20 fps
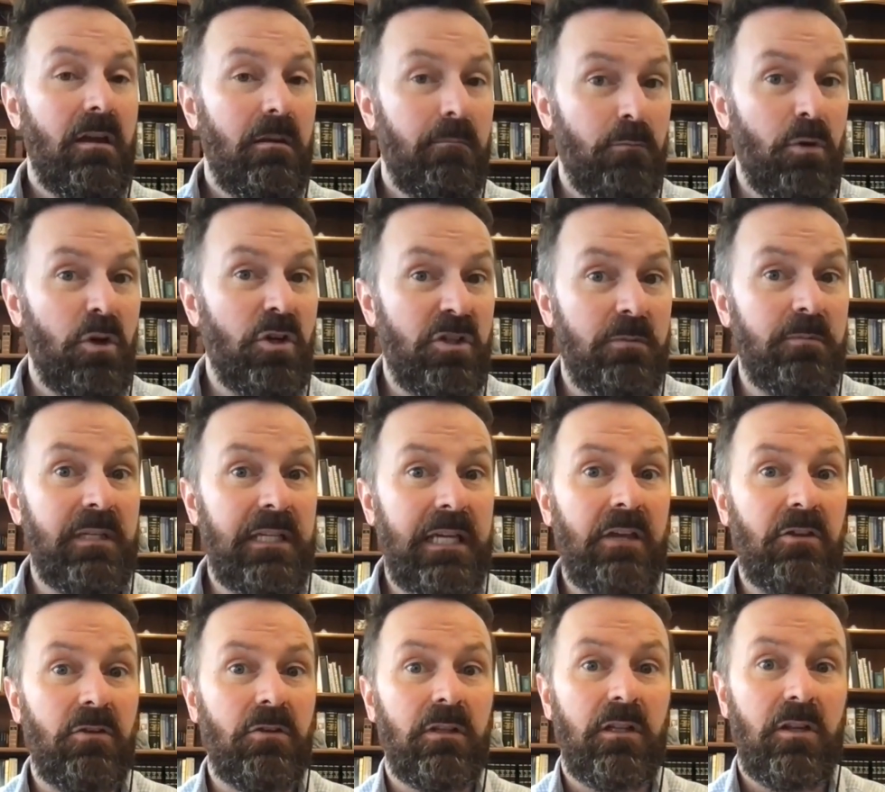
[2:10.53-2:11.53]
merge them
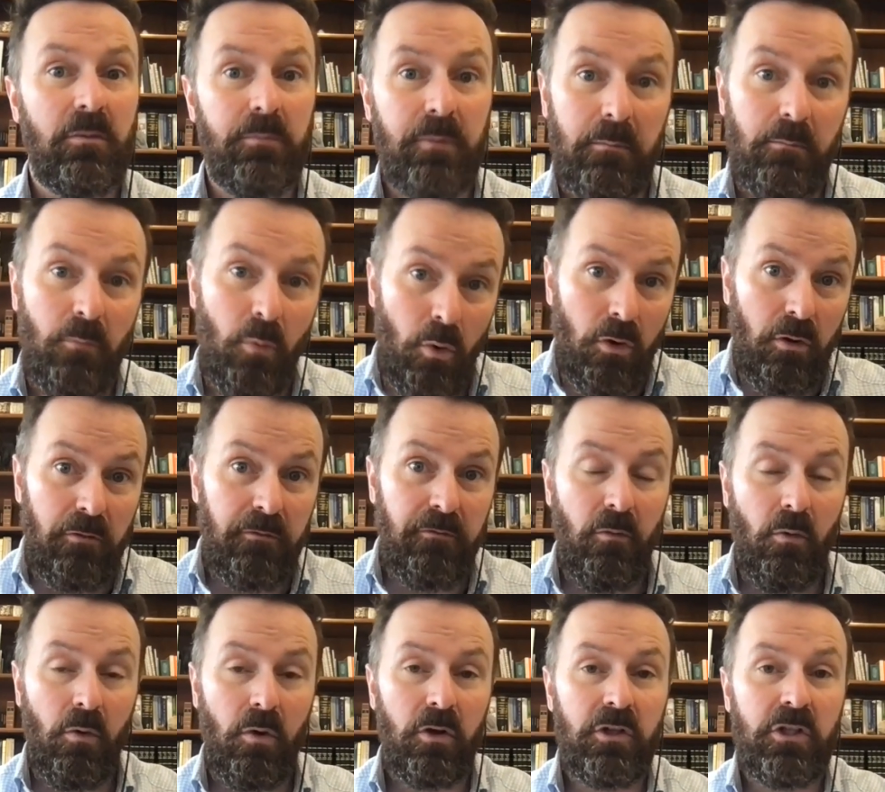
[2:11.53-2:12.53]
together a little bit more
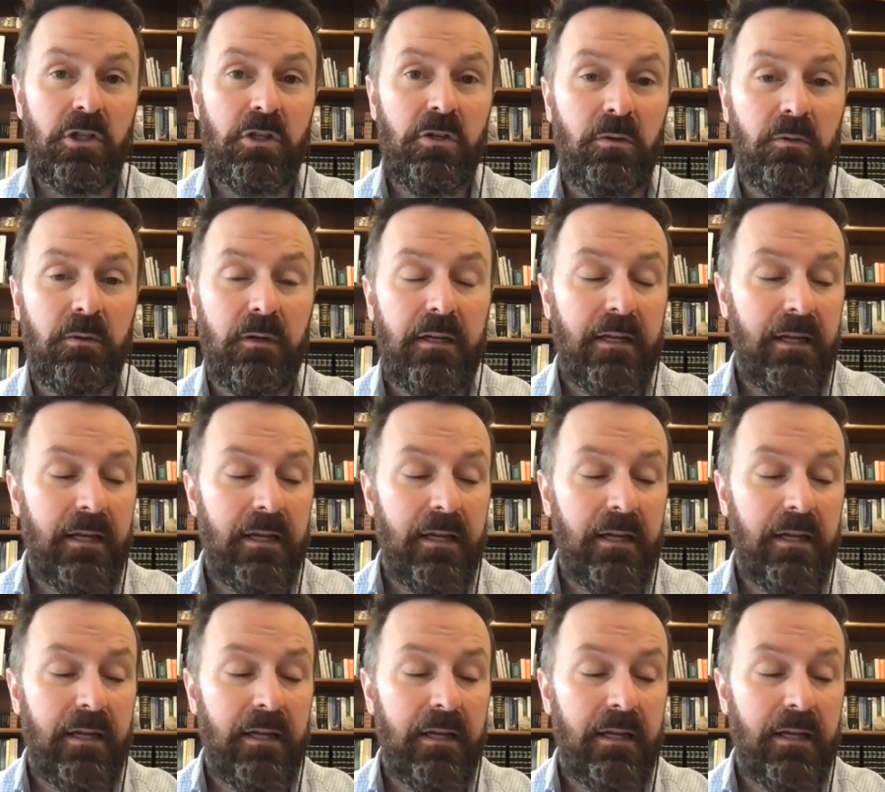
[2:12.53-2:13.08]
for you.